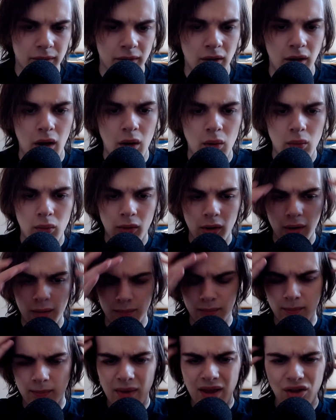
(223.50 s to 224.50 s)
I'll
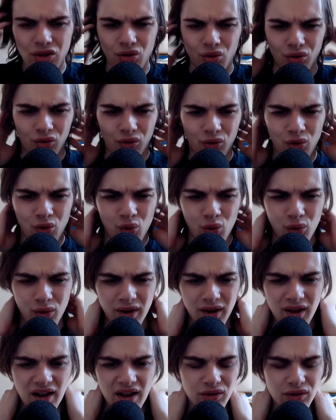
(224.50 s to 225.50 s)
make sure to record
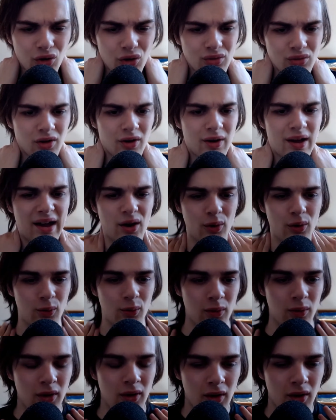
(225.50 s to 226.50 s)
it. I don't know
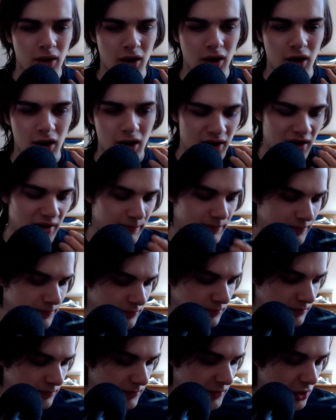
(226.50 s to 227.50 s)
how, a
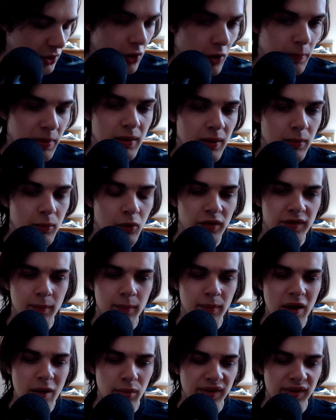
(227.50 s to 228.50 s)
lot of people, because
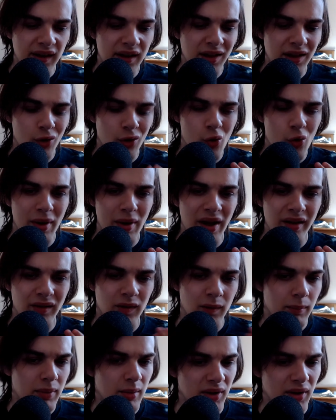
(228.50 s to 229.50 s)
some people say they call back,
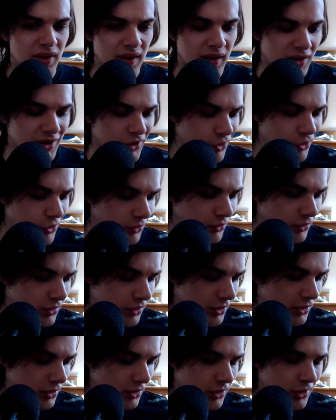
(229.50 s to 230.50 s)
some people say they don't.
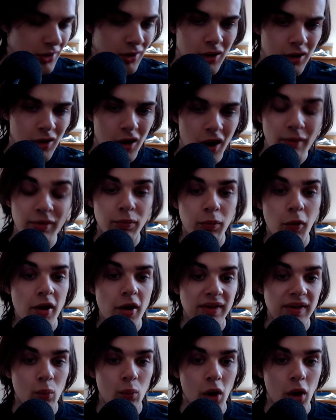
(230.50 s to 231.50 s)
I'm
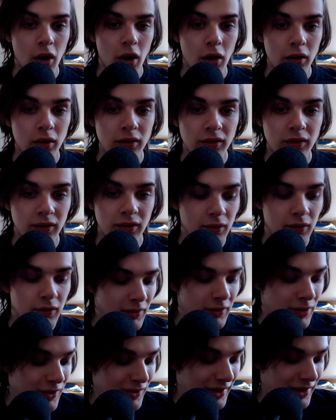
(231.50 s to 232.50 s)
surprised that worked.
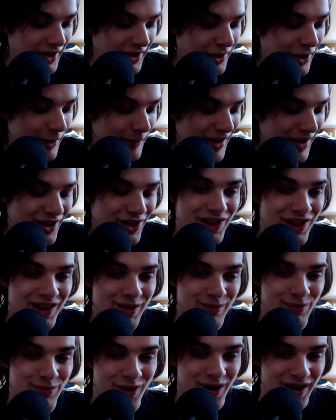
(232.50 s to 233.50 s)
Like, I'm
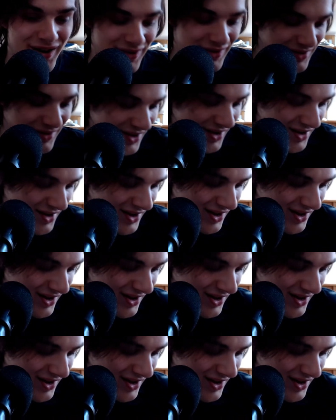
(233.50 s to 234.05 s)
actually impressed.